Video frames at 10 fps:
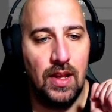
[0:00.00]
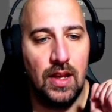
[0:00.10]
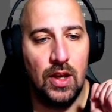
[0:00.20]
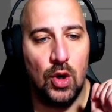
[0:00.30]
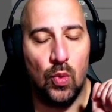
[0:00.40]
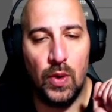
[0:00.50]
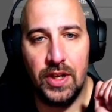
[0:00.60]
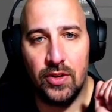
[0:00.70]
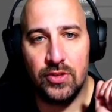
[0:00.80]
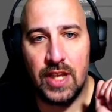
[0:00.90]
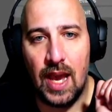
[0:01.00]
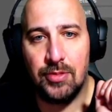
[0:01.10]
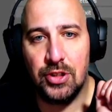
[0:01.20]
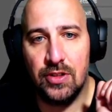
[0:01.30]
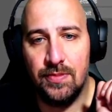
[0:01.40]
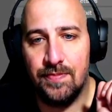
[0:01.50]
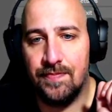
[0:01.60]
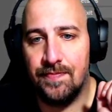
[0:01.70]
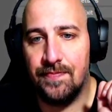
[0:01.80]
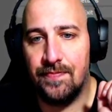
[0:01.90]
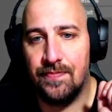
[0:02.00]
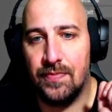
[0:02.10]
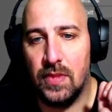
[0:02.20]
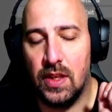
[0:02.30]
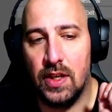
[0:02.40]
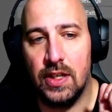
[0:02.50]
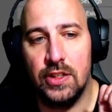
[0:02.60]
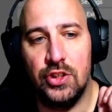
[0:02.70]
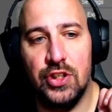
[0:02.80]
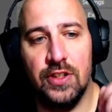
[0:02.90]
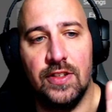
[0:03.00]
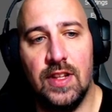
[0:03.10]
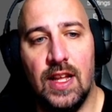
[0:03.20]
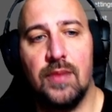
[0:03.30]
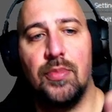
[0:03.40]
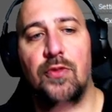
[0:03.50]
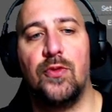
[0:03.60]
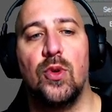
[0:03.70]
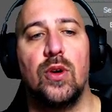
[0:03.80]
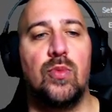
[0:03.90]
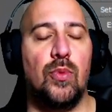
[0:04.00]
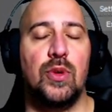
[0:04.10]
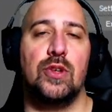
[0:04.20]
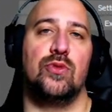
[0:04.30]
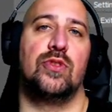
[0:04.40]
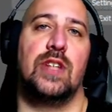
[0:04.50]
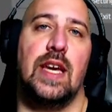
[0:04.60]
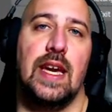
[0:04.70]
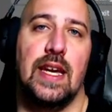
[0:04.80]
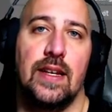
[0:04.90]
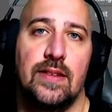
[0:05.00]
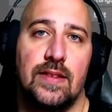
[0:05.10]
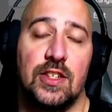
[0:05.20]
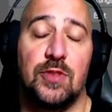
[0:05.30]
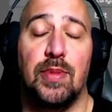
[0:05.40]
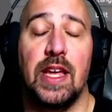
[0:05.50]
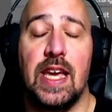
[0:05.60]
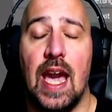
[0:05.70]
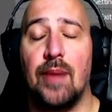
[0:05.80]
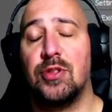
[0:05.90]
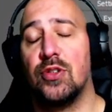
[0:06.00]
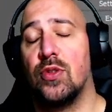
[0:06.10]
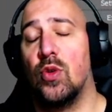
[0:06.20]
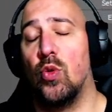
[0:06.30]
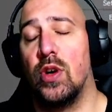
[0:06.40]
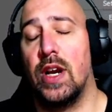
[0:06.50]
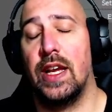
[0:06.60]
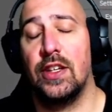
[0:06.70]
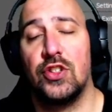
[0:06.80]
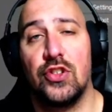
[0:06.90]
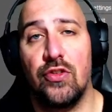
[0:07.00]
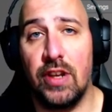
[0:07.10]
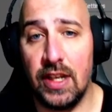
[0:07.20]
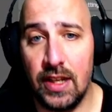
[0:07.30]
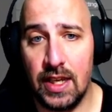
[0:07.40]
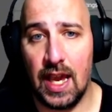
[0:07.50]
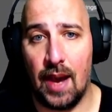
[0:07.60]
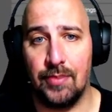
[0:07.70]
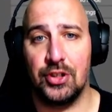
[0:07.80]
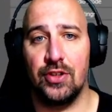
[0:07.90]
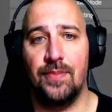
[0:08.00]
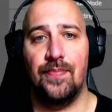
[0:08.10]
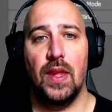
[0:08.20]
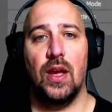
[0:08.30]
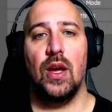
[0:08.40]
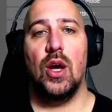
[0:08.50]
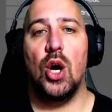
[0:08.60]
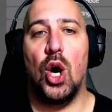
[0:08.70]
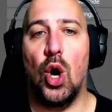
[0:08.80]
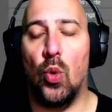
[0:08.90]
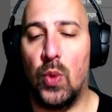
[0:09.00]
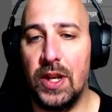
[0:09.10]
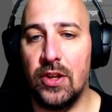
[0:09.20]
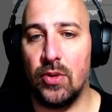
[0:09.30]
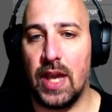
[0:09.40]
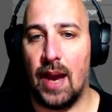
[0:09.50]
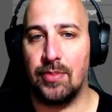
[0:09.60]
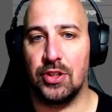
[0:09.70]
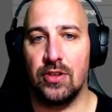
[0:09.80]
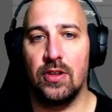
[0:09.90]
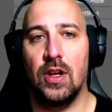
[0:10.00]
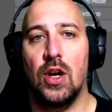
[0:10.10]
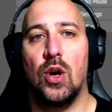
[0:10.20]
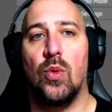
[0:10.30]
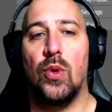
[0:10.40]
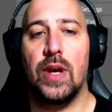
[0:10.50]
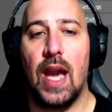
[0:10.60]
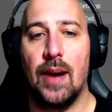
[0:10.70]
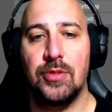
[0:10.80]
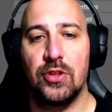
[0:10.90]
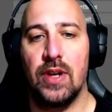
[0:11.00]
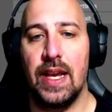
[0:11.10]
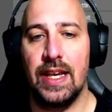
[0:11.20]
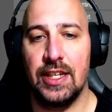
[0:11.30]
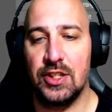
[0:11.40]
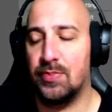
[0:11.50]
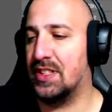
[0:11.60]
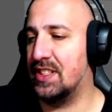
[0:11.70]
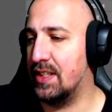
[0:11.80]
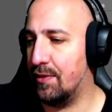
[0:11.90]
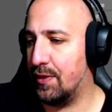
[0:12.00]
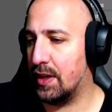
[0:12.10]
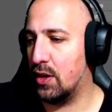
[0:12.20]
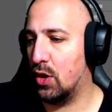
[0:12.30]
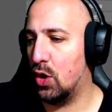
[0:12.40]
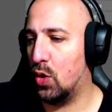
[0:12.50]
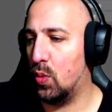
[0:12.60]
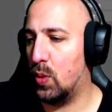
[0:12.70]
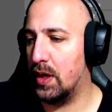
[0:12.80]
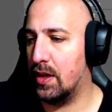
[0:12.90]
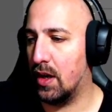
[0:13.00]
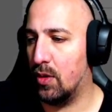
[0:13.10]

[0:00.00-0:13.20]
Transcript: Windows capture. Just like before, when we use a display capture or a screen capture, a window capture will capture a specific window.